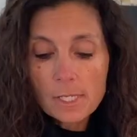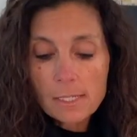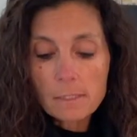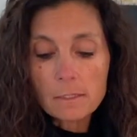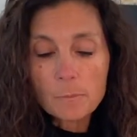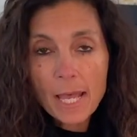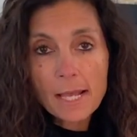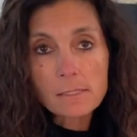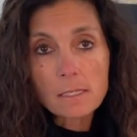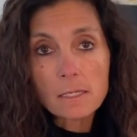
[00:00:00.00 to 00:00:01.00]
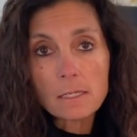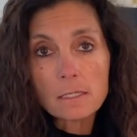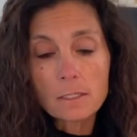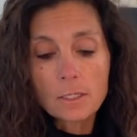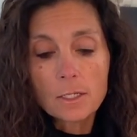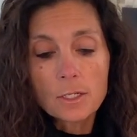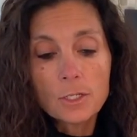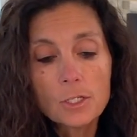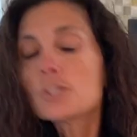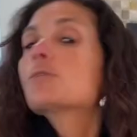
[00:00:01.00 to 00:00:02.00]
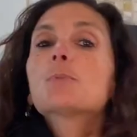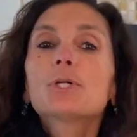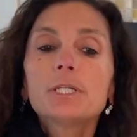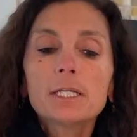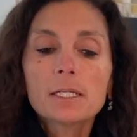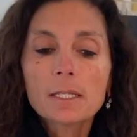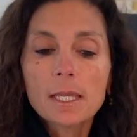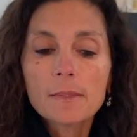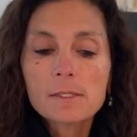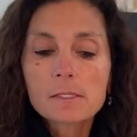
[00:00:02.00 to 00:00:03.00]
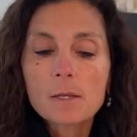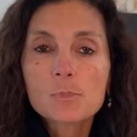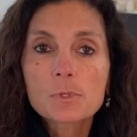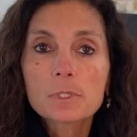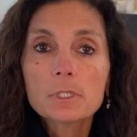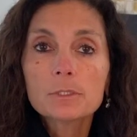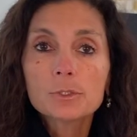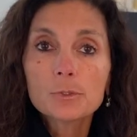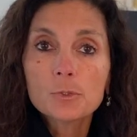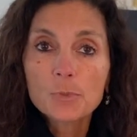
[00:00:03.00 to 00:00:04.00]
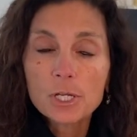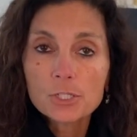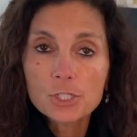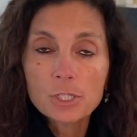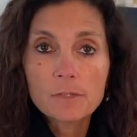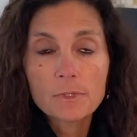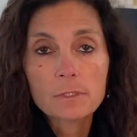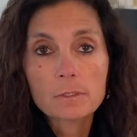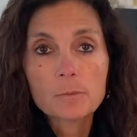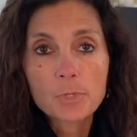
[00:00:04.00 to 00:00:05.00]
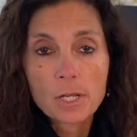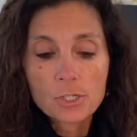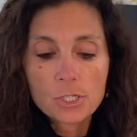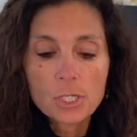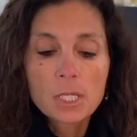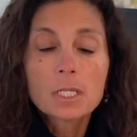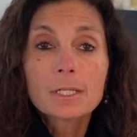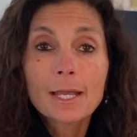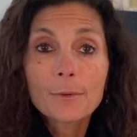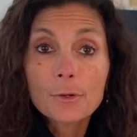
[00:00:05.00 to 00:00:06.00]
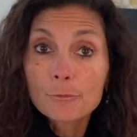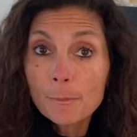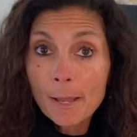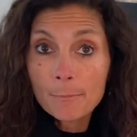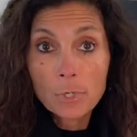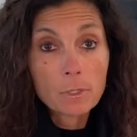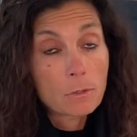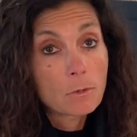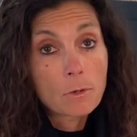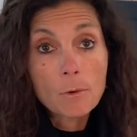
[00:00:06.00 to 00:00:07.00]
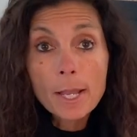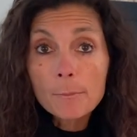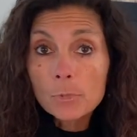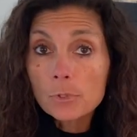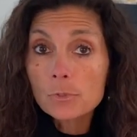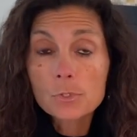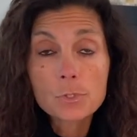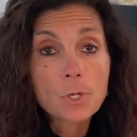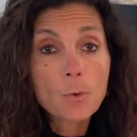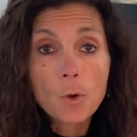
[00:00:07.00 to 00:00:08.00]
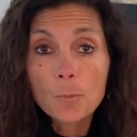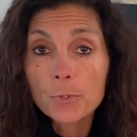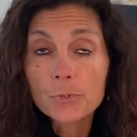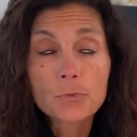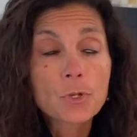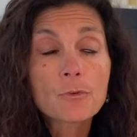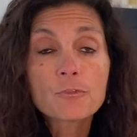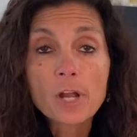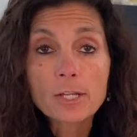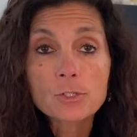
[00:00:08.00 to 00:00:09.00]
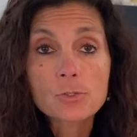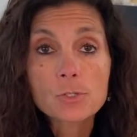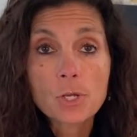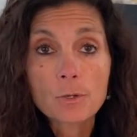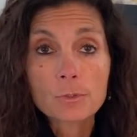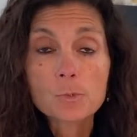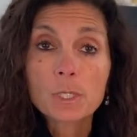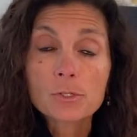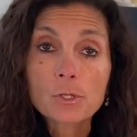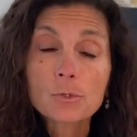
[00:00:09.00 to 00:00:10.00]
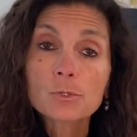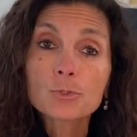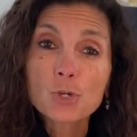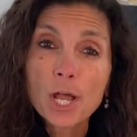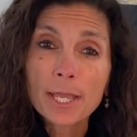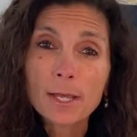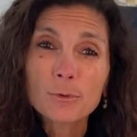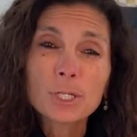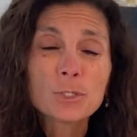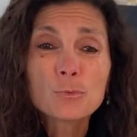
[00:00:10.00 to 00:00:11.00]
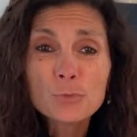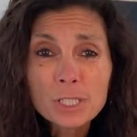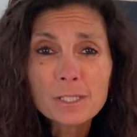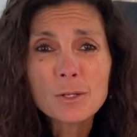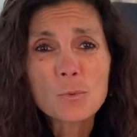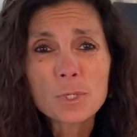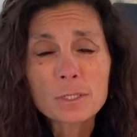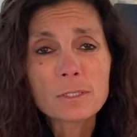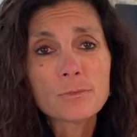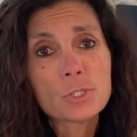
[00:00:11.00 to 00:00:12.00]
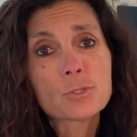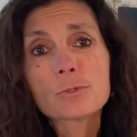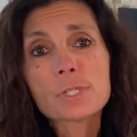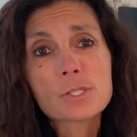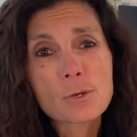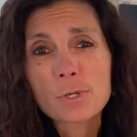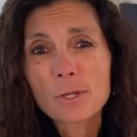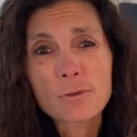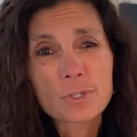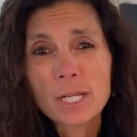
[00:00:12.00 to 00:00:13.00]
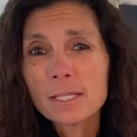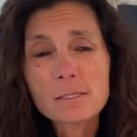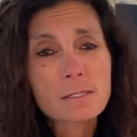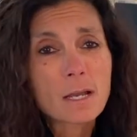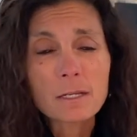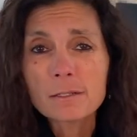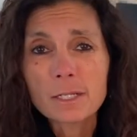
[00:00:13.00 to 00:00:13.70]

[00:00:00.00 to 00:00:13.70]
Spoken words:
has a little basket, you just put it in. Again, this comes with a little toothbrush, you give it a little brush. Now remember, no emeralds, no opals, no fragile stones, because those will dry out and you really don't want to leave your jewelry soaking overnight. It's not a good